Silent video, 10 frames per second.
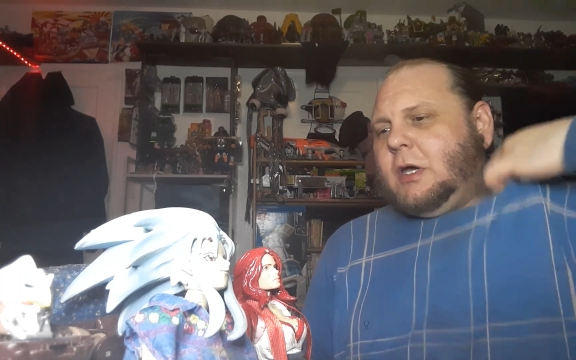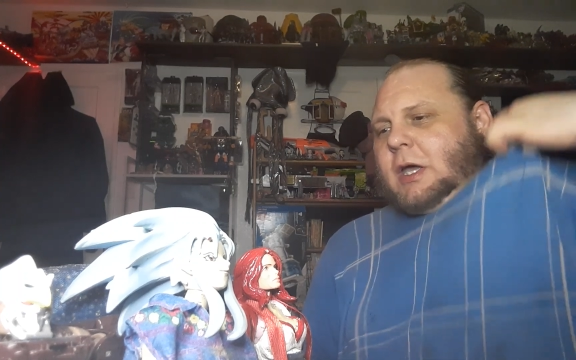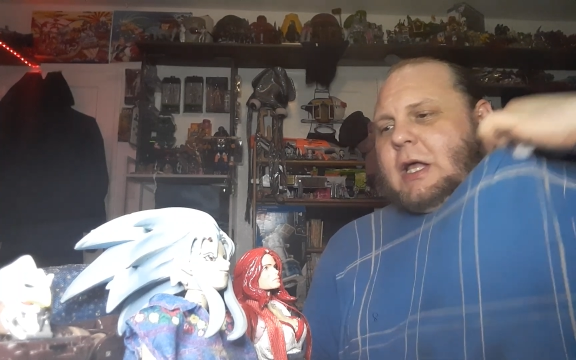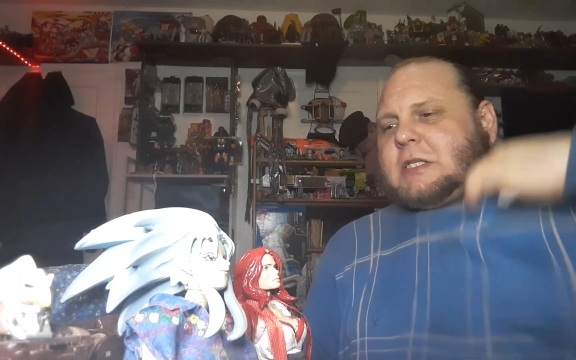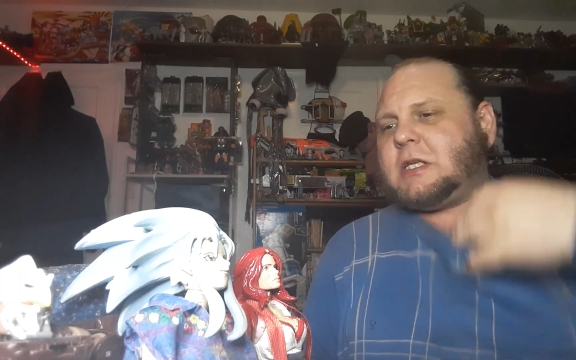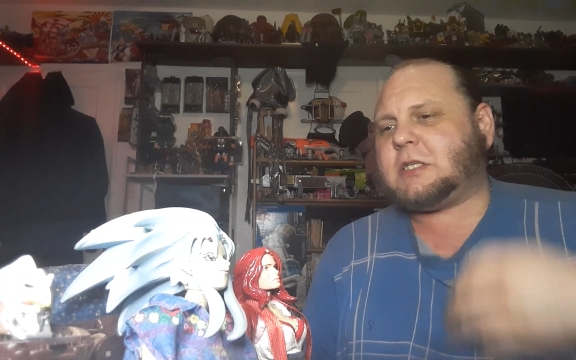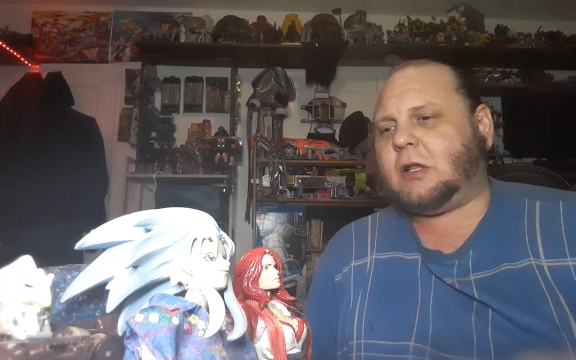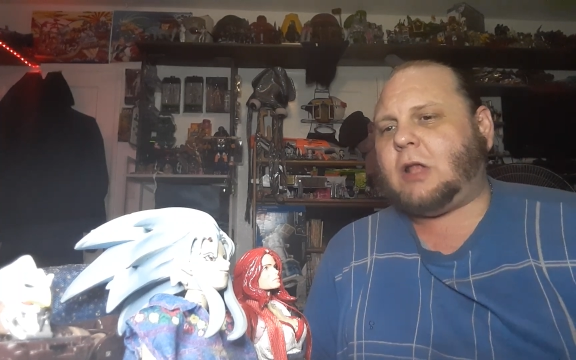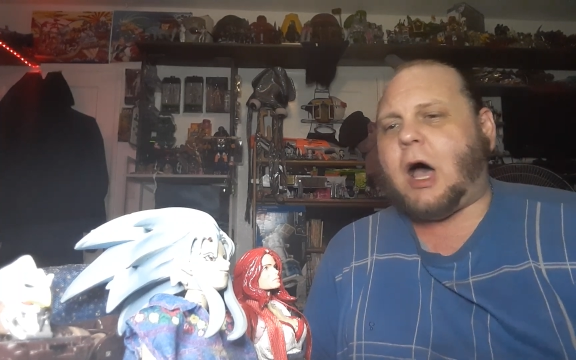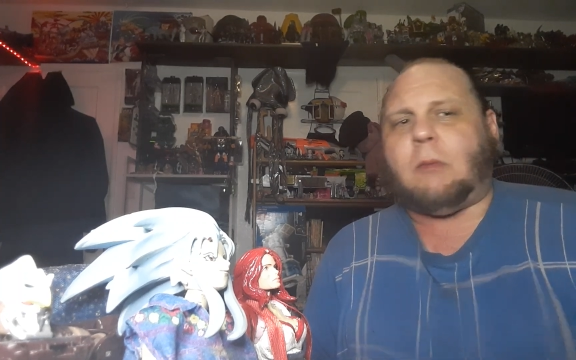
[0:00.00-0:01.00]
It's a
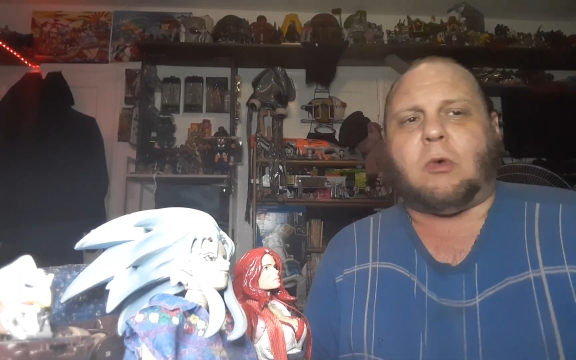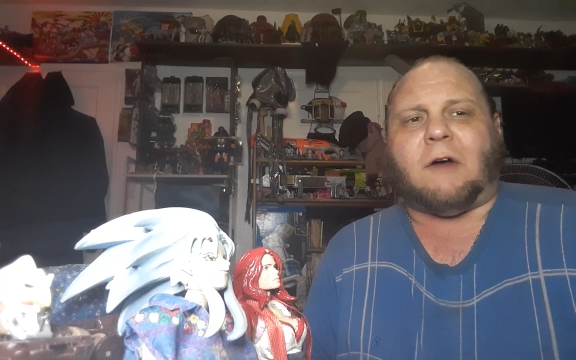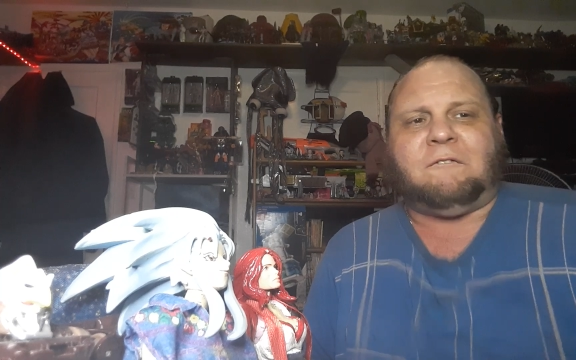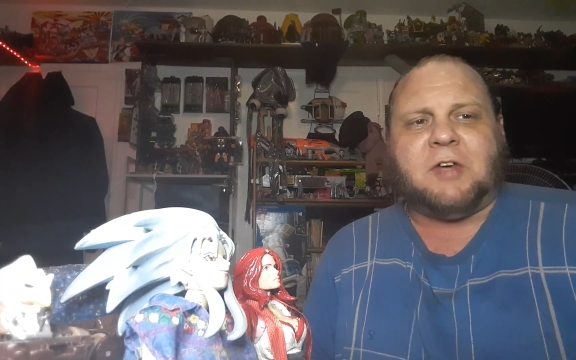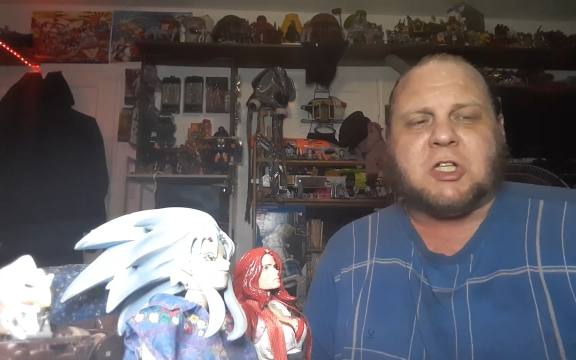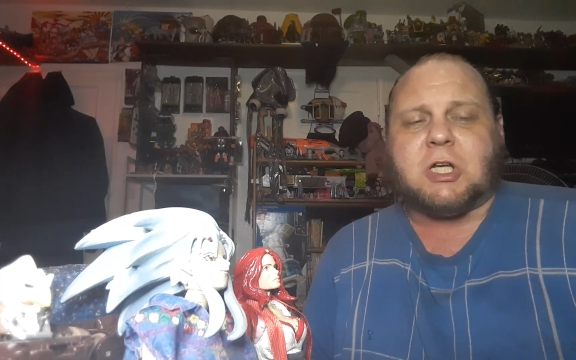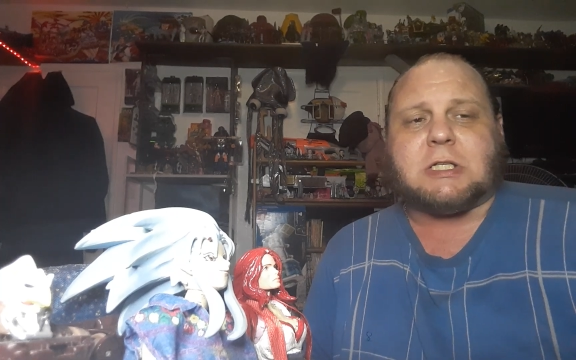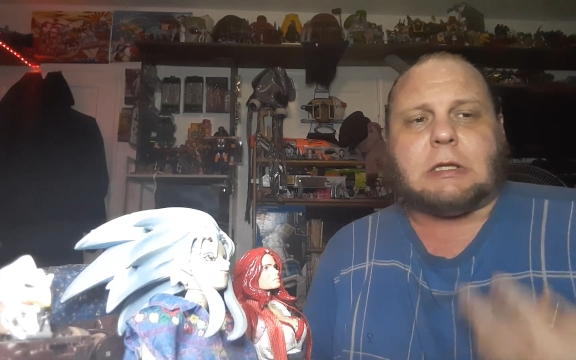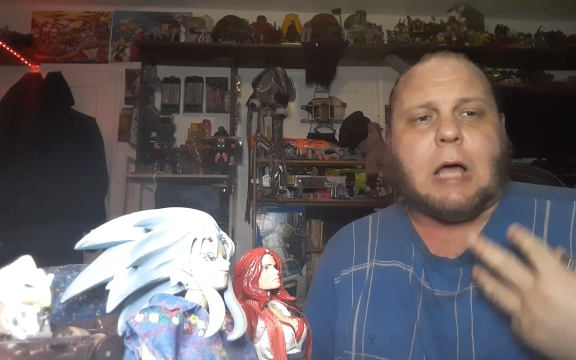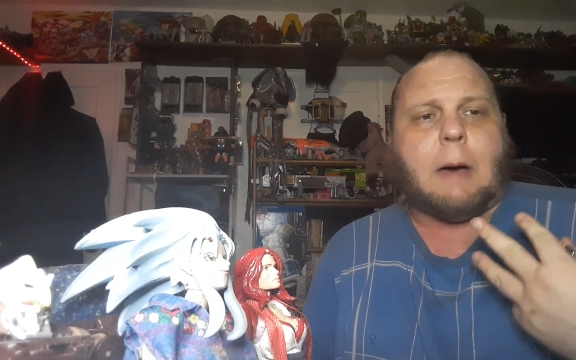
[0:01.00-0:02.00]
lot more efficient. It's
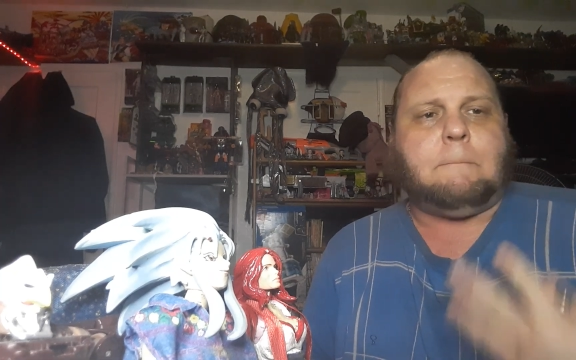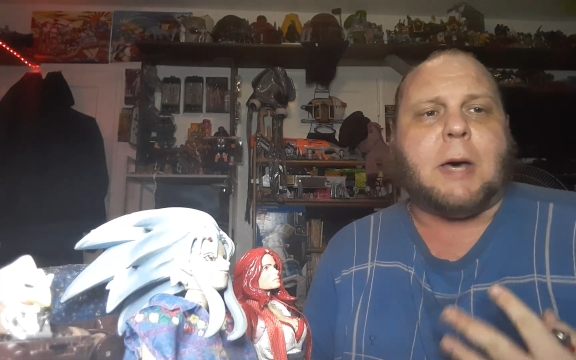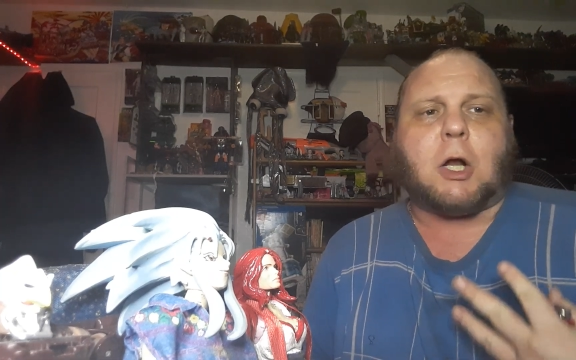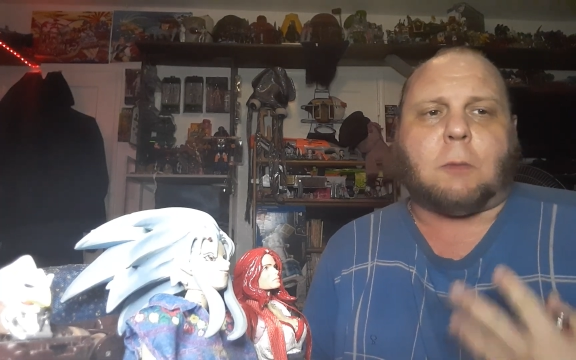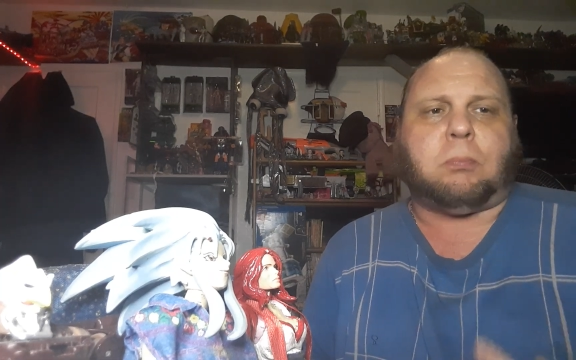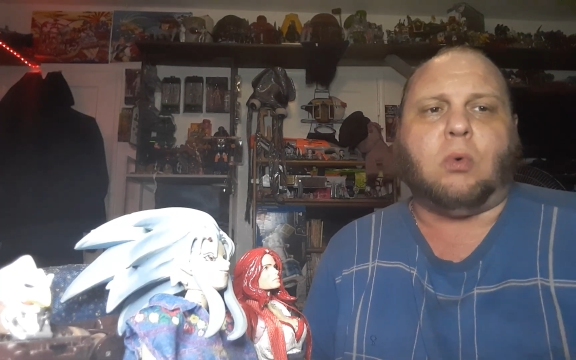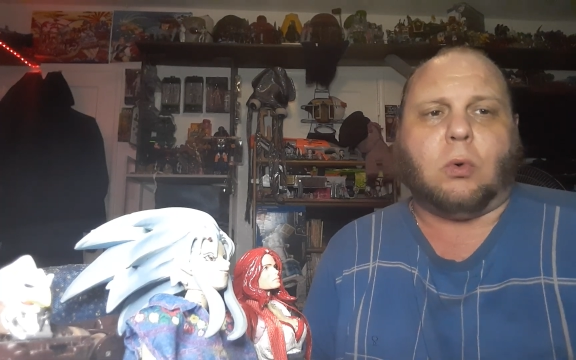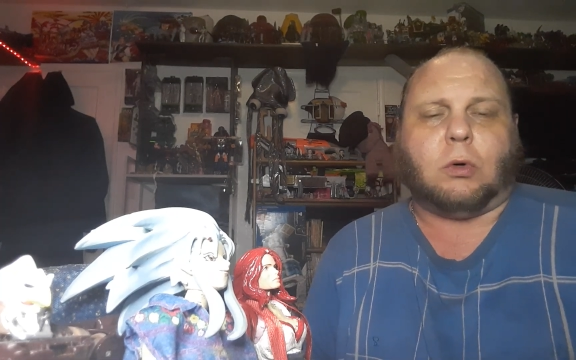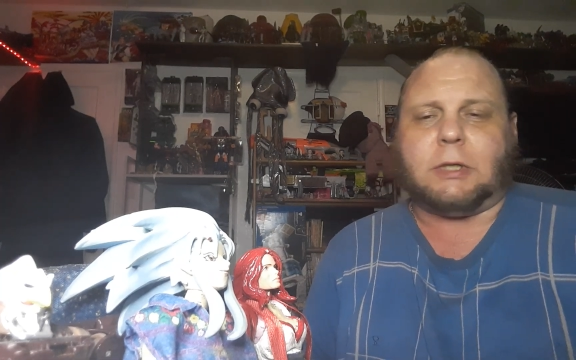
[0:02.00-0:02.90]
a lot better pool.